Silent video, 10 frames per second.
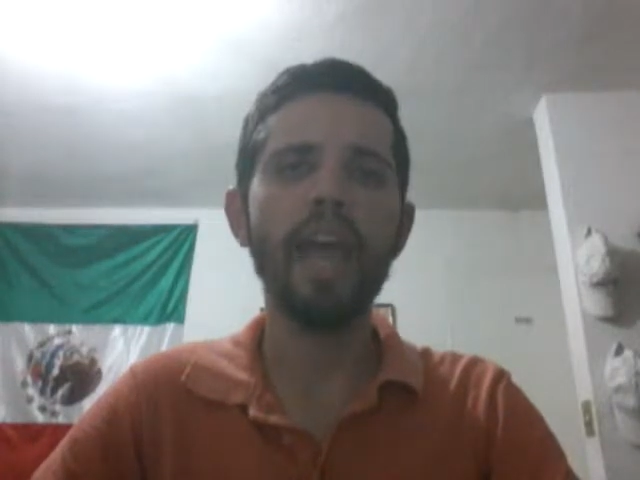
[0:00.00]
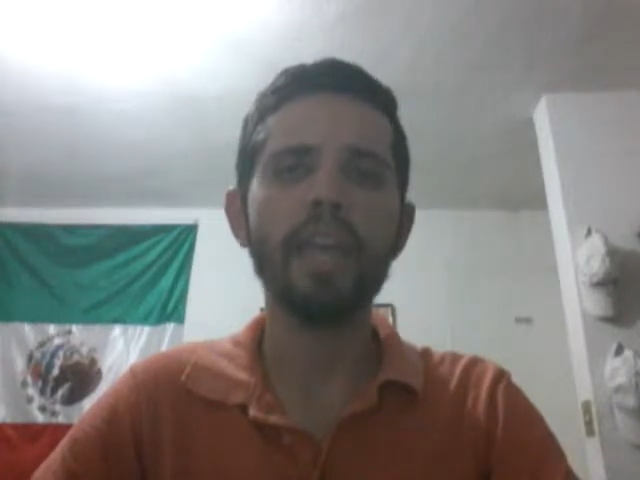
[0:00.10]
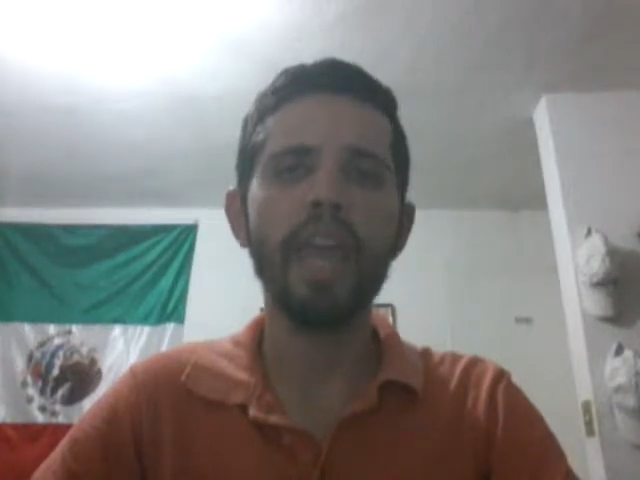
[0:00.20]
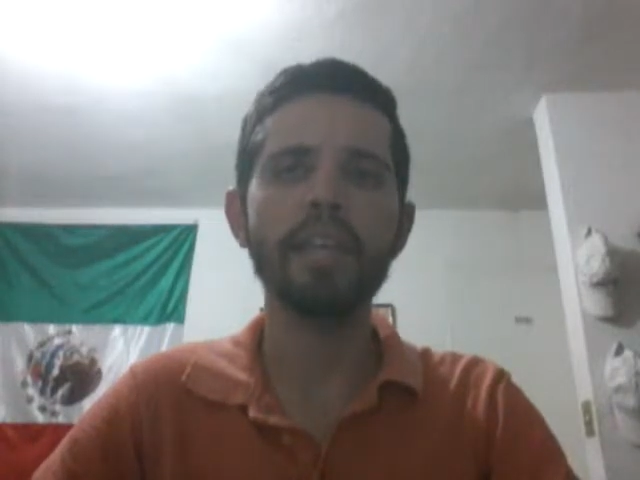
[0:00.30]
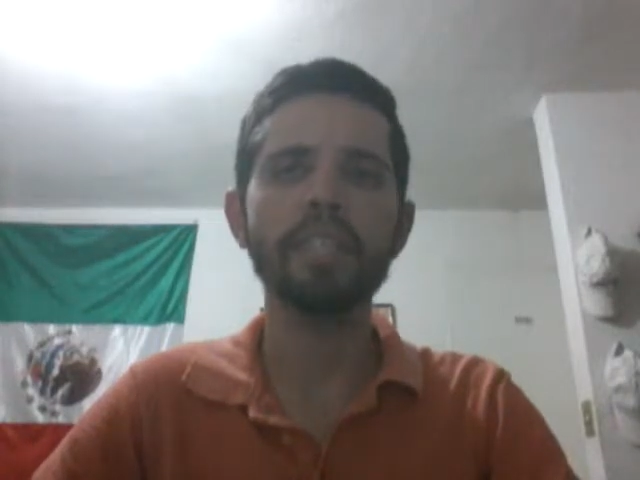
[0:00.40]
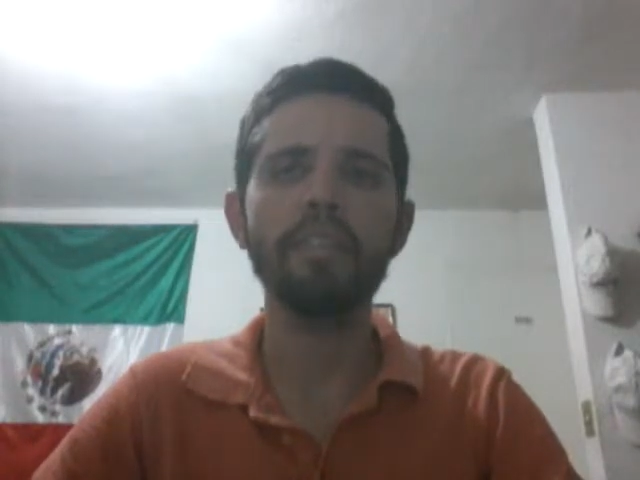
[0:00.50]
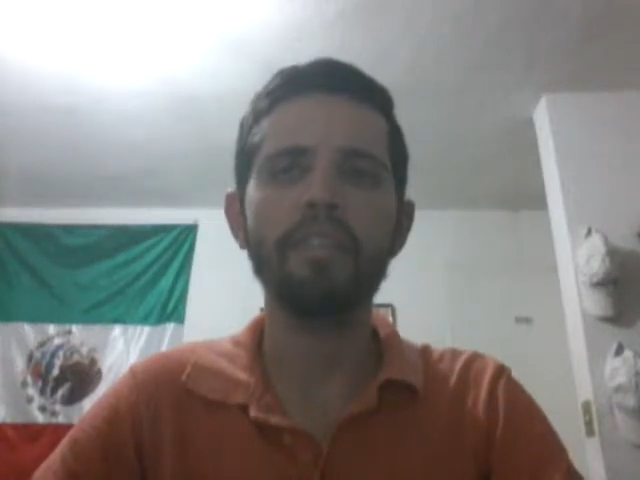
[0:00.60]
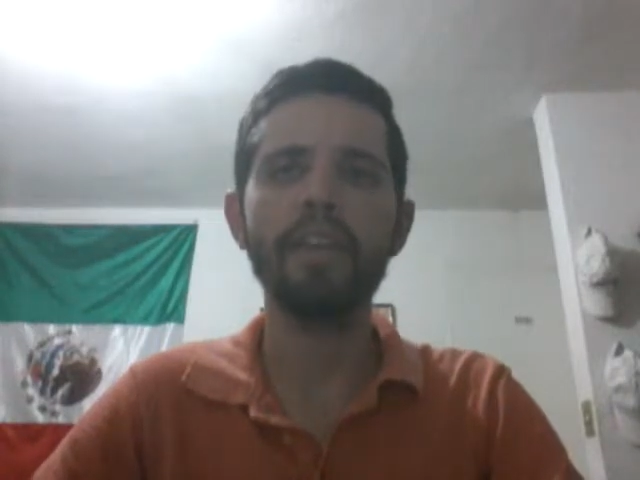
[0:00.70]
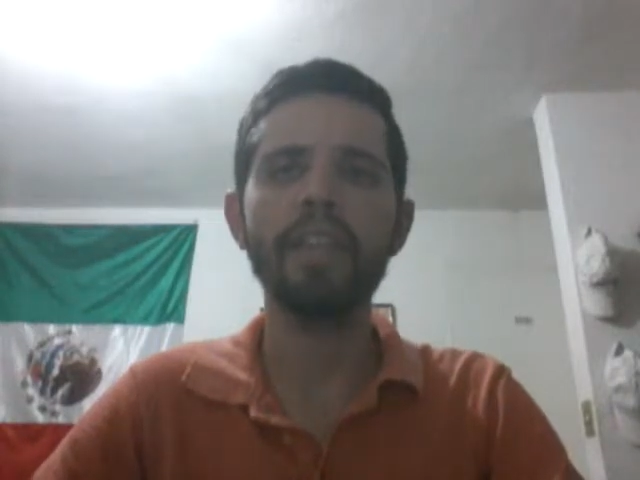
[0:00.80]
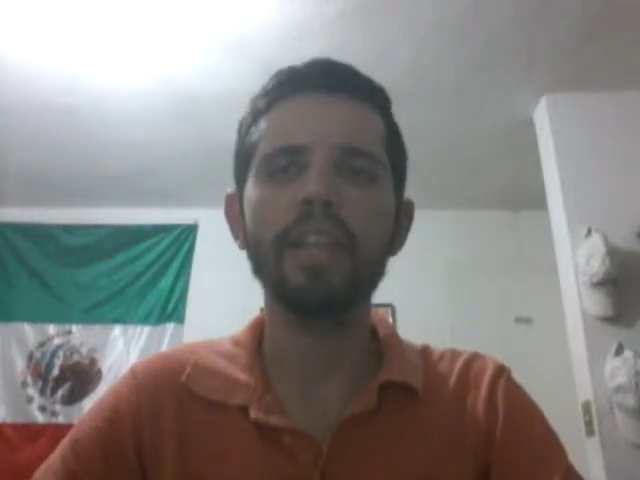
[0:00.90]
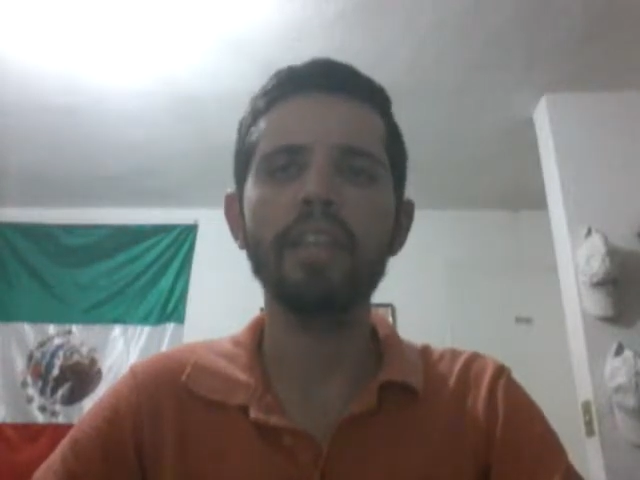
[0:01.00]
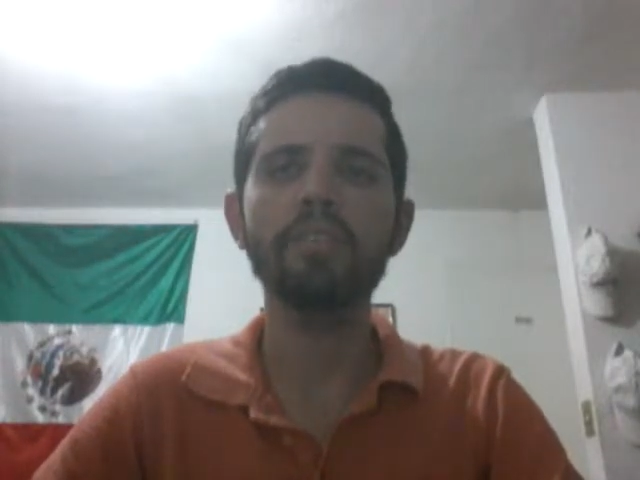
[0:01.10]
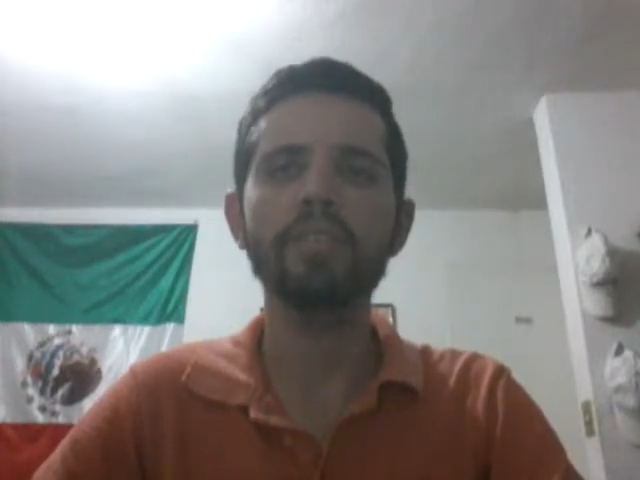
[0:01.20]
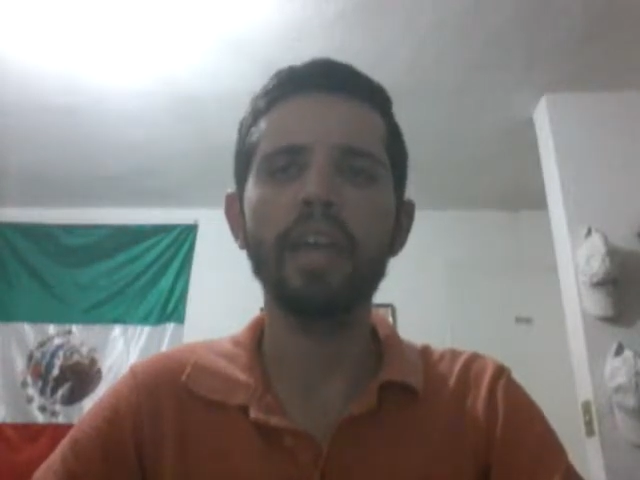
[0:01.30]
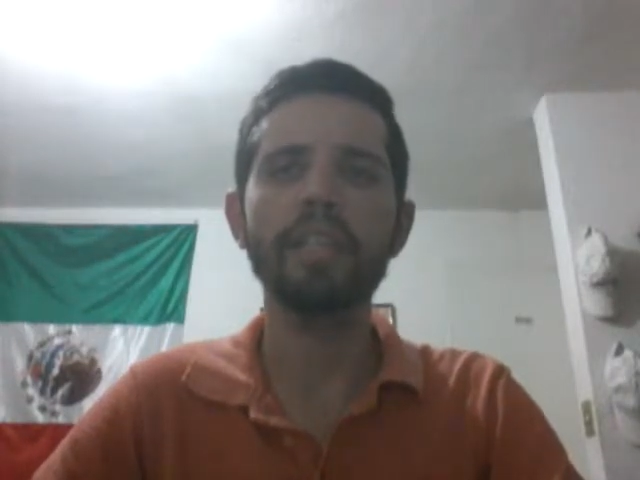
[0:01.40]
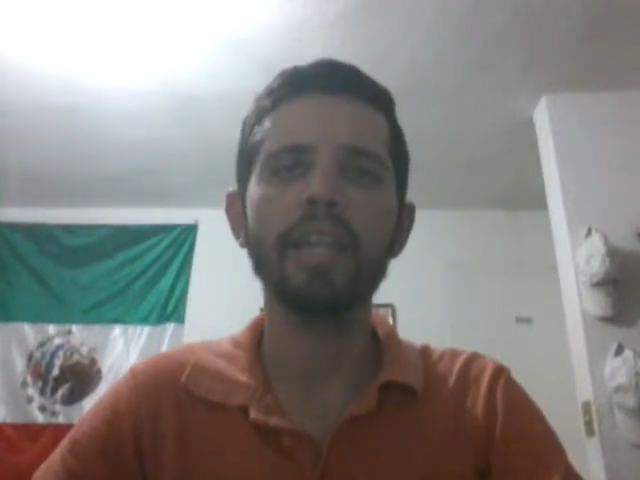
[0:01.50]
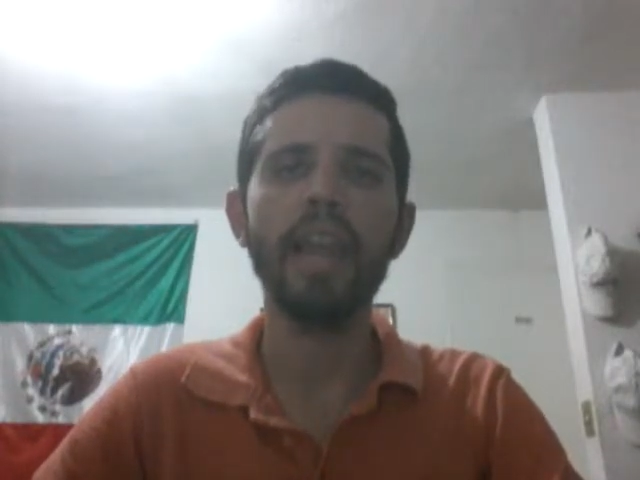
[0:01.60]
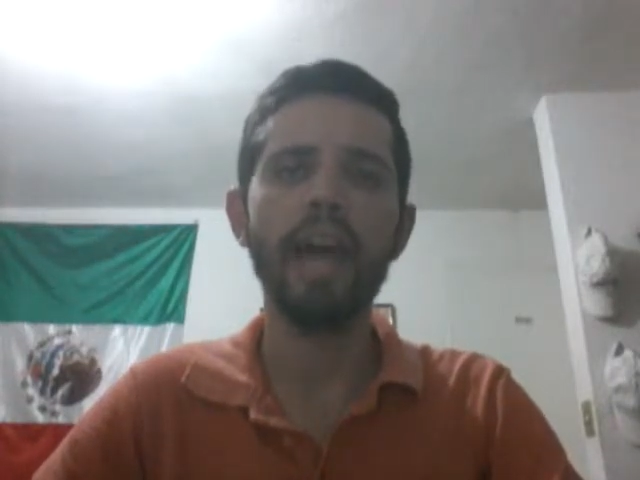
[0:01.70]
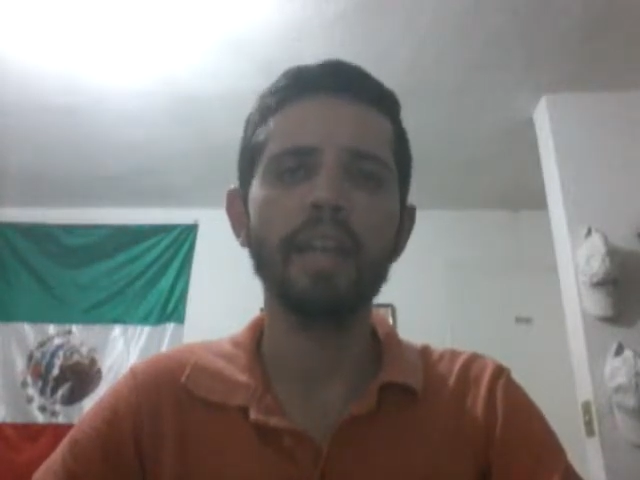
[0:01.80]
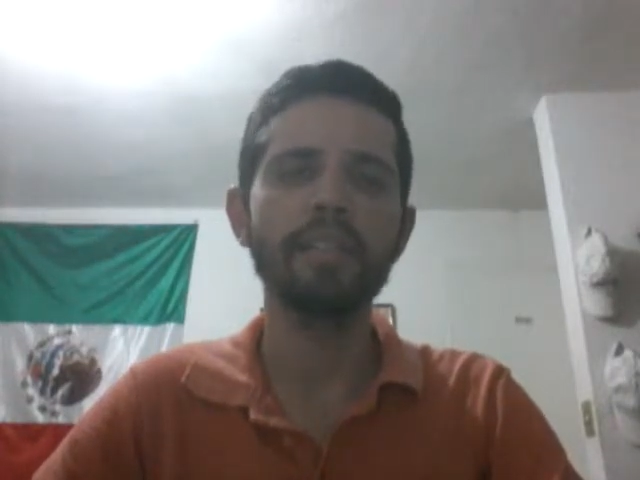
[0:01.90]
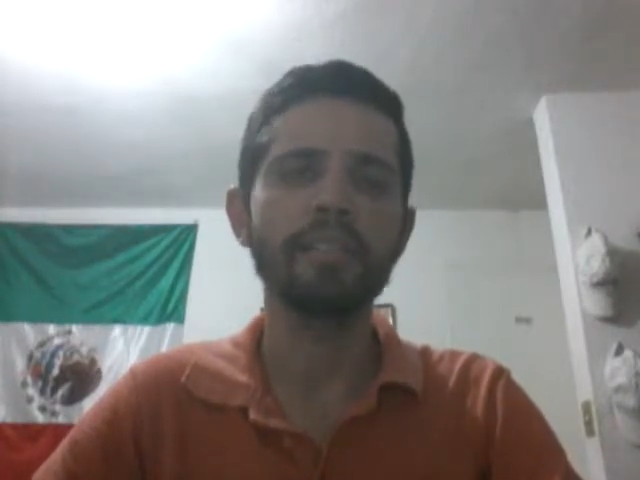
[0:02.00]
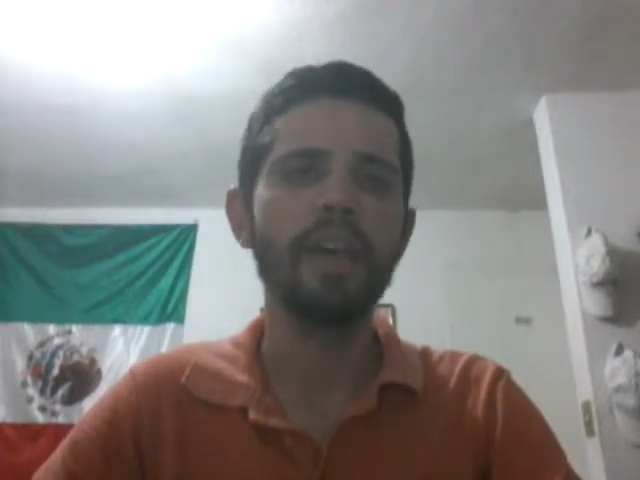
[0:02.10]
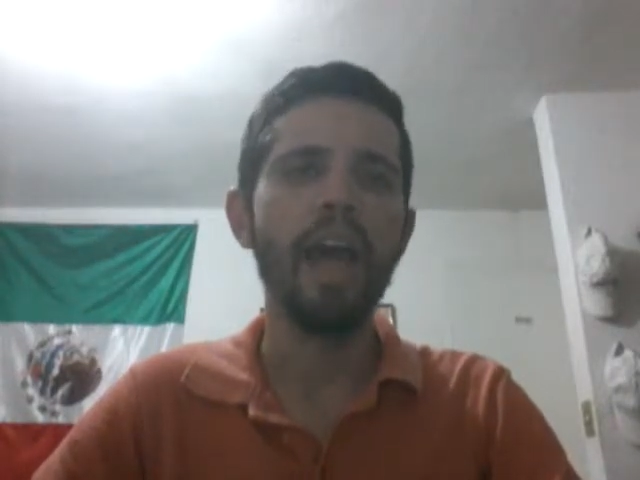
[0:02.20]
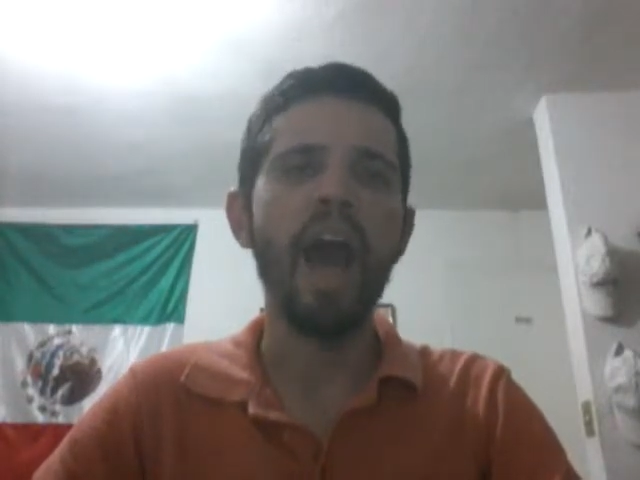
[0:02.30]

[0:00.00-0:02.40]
against fake news and lies,